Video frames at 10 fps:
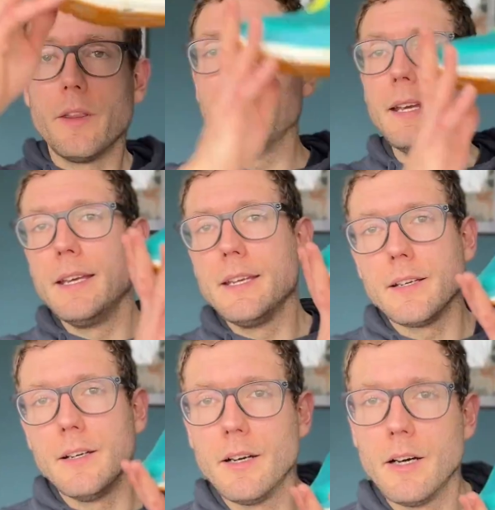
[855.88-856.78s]
that is
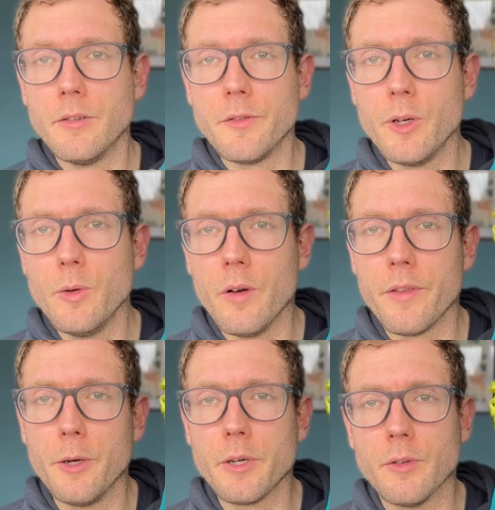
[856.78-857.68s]
our review of
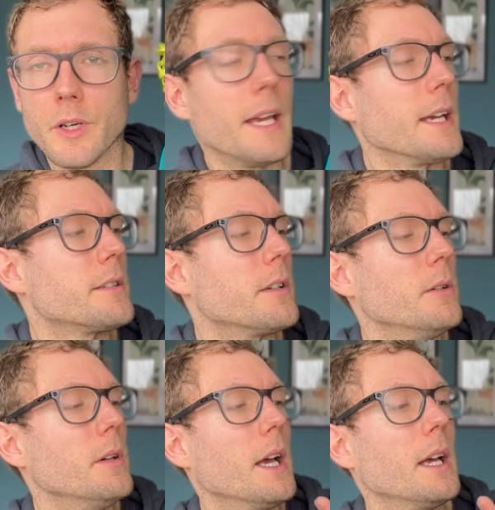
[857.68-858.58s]
the Hoka Rocket
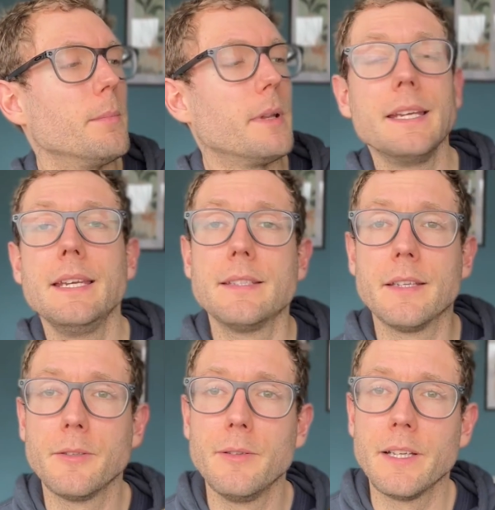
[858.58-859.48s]
X2. Uh, please
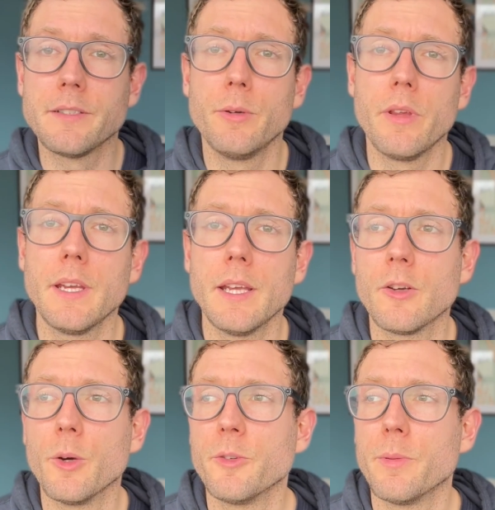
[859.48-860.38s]
do let us know what you think in the
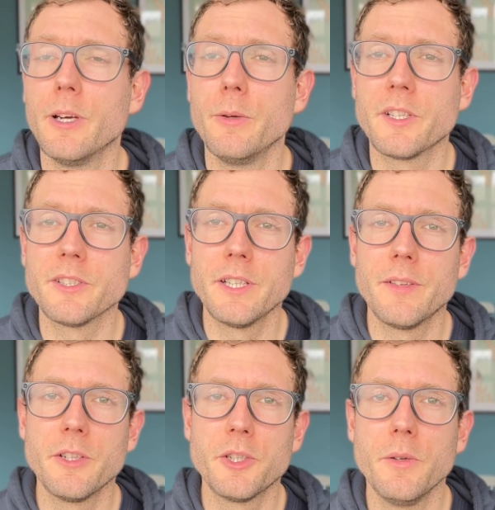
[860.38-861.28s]
comments below. Are you excited for
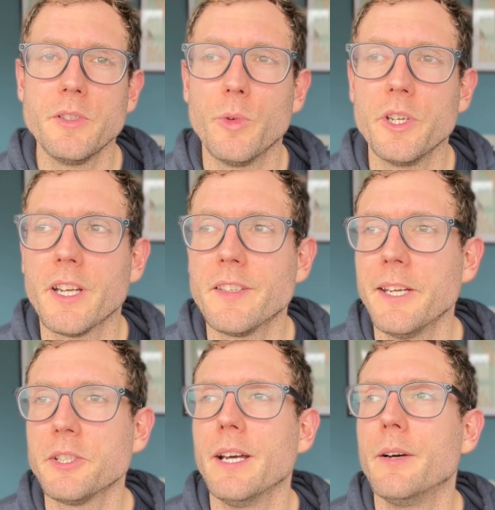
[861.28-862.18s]
this shoe? Is it one you're going to
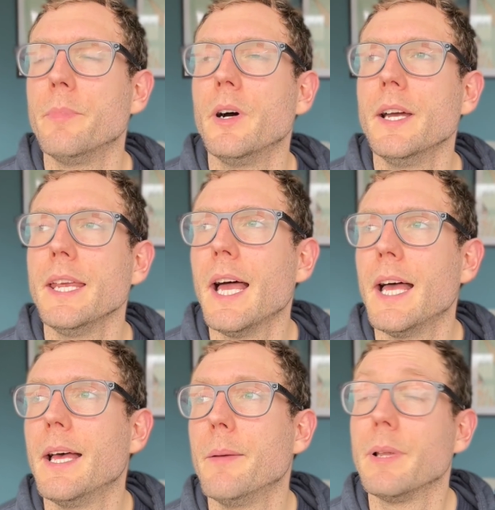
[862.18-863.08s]
dash out and buy?
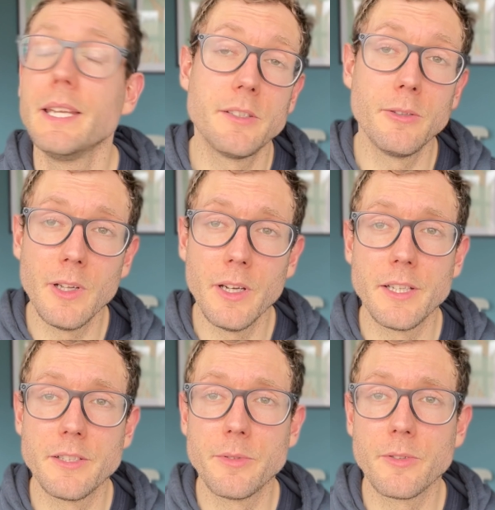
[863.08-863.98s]
Um, please do like
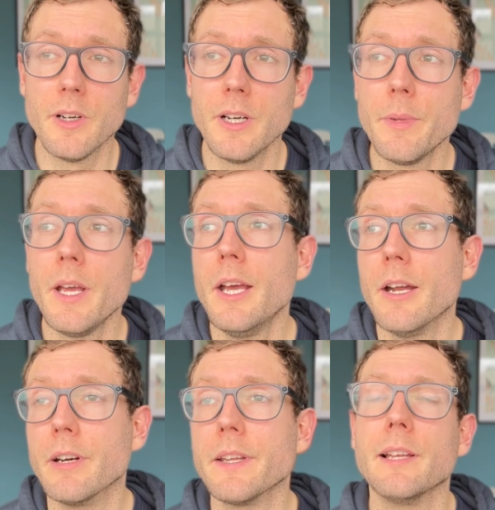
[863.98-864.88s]
and subscribe,
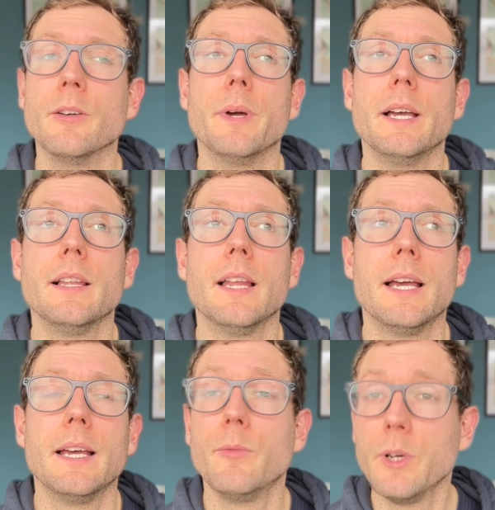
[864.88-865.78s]
ring the little bell,
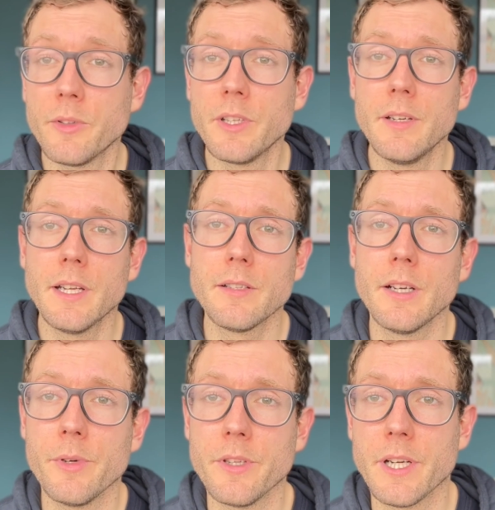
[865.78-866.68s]
and we will see you next
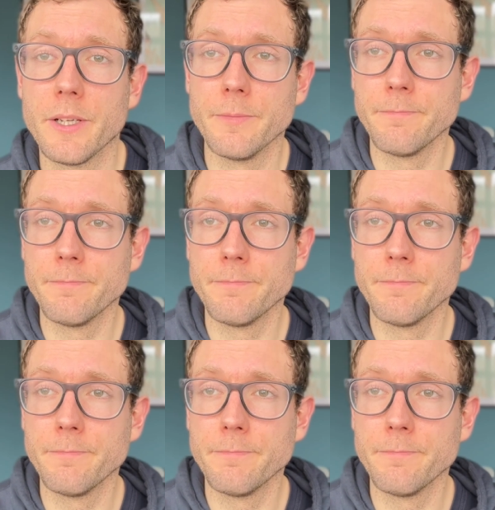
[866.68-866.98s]
time on the channel.